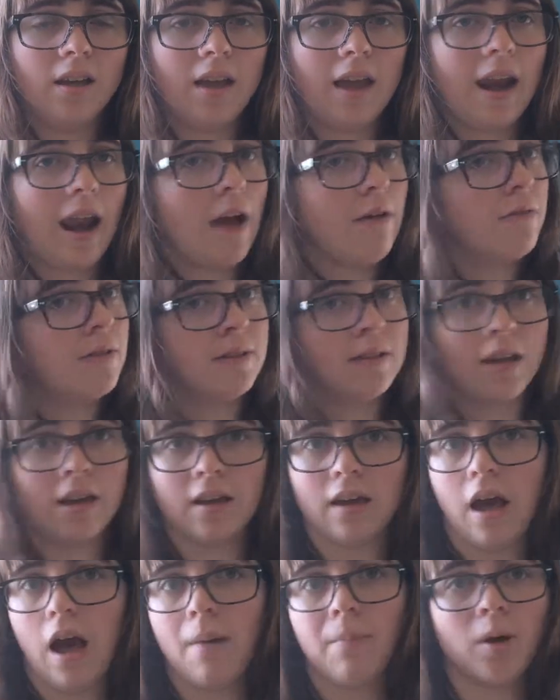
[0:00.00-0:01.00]
And I was
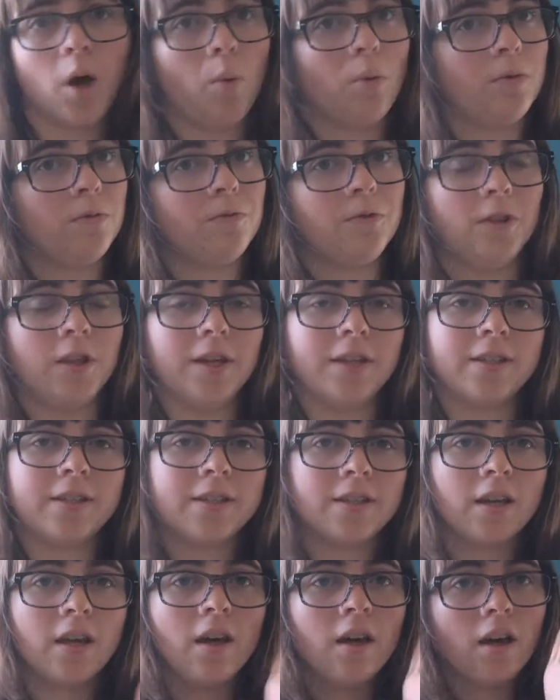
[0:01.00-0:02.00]
like, I'm going for
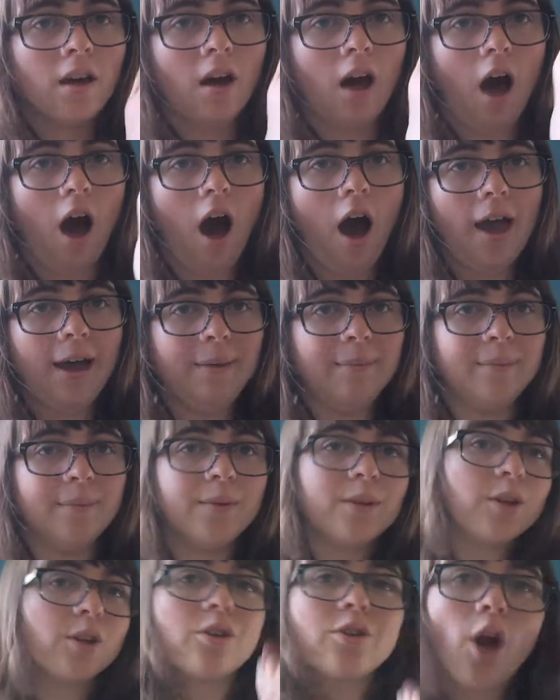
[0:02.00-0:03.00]
this. I'm
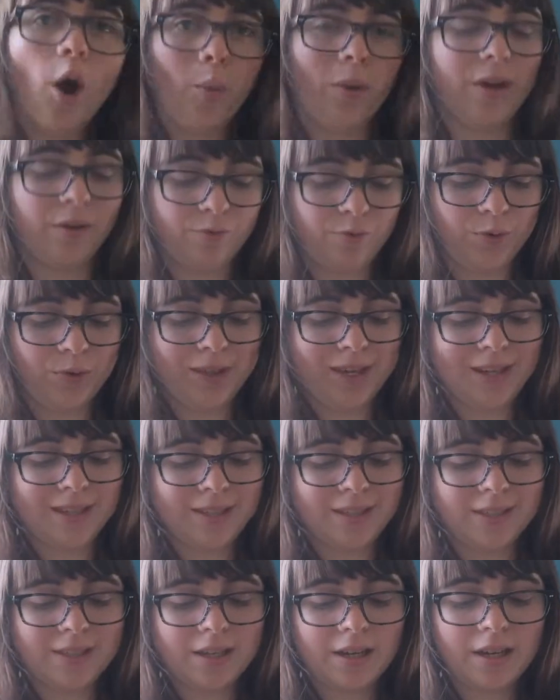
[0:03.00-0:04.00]
going for
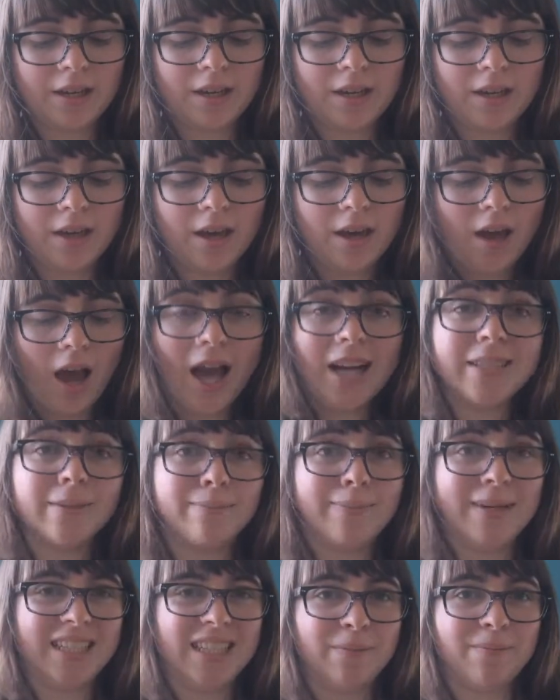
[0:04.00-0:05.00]
this. I
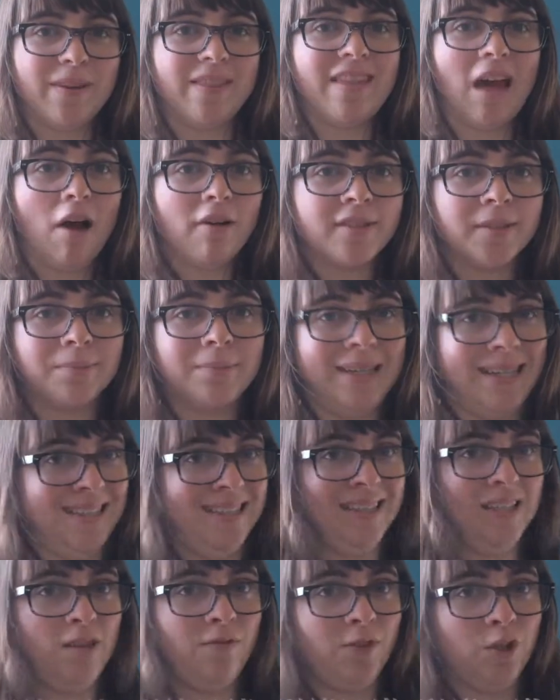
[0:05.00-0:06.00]
picked up 1,000
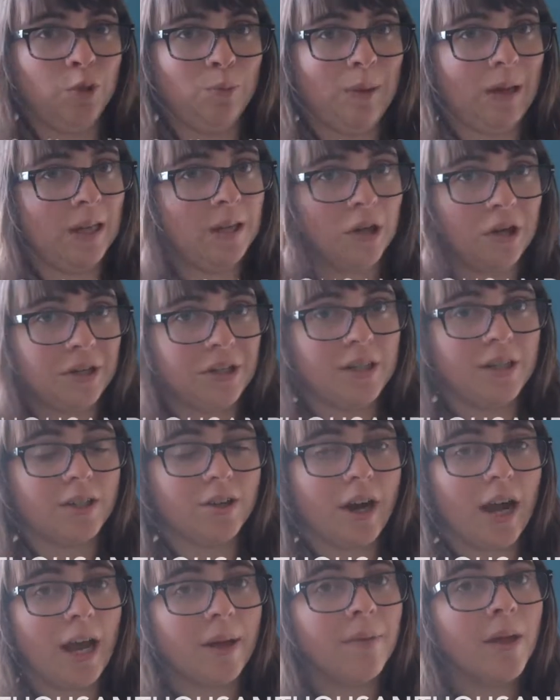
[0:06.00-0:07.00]
Pieces of You by Claudia
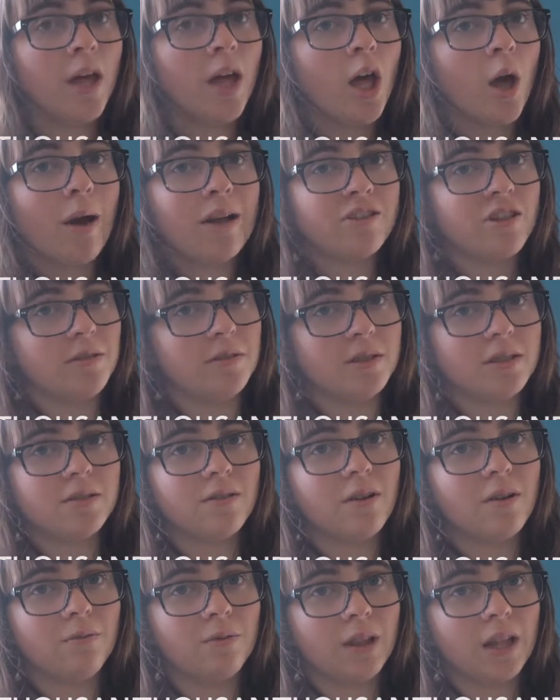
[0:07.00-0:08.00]
Gray, which I was
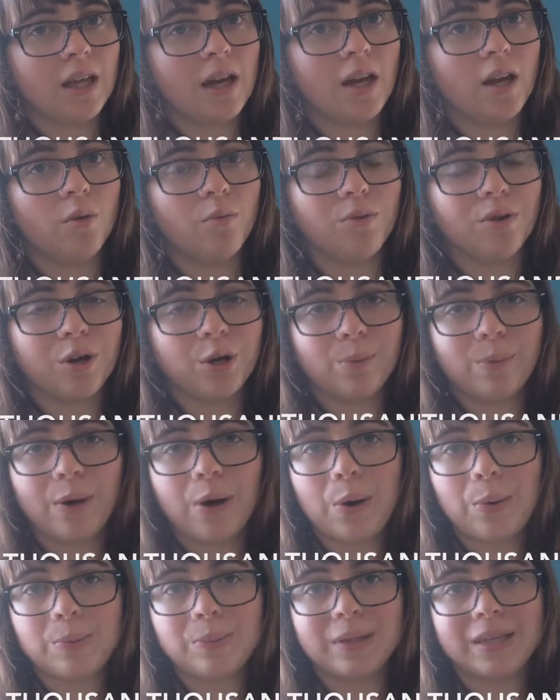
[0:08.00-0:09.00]
really kind of worried
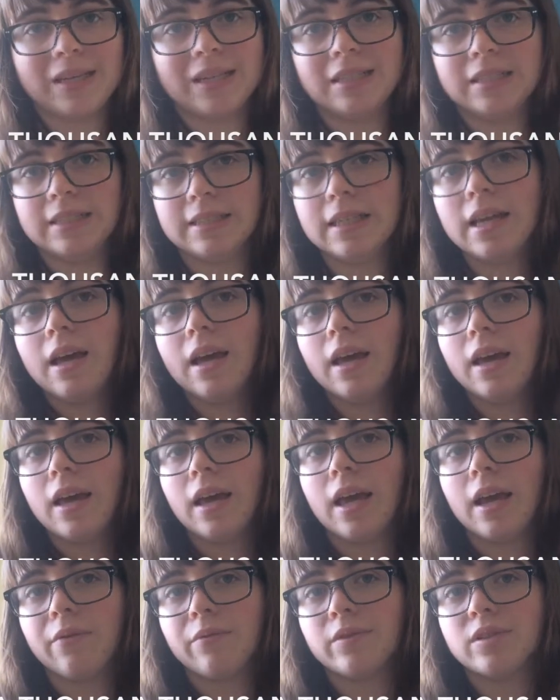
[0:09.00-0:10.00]
about because
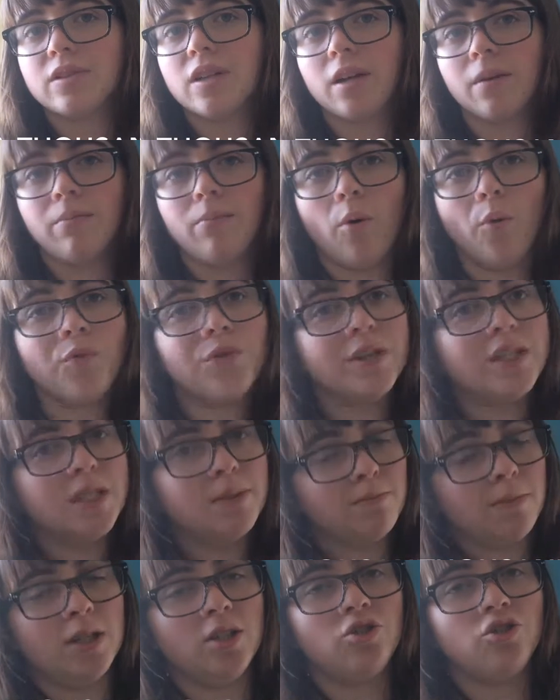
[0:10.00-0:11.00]
it was like
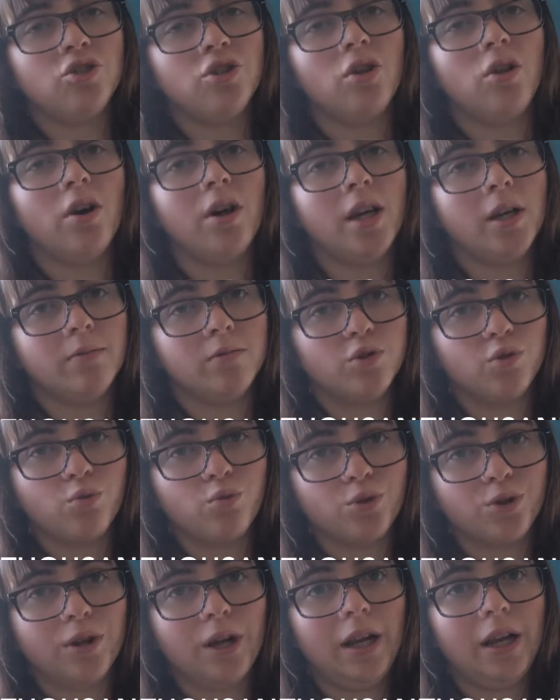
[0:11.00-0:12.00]
multi-dimensional and I was
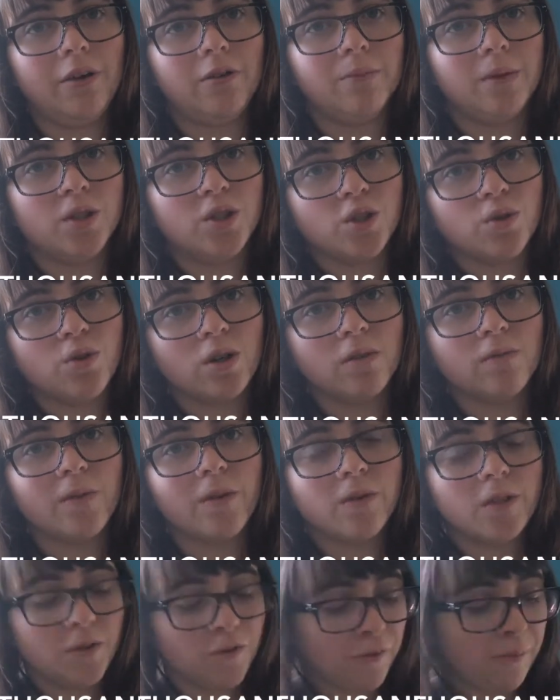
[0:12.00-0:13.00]
worried it would be too
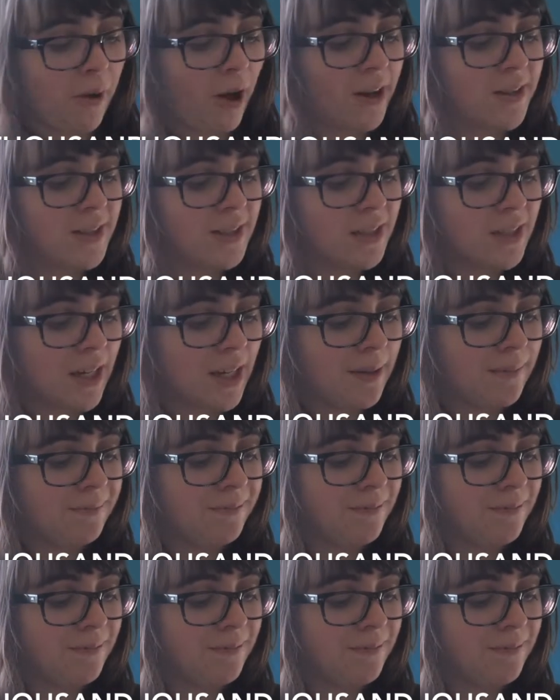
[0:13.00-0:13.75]
confusing for Boxing Day.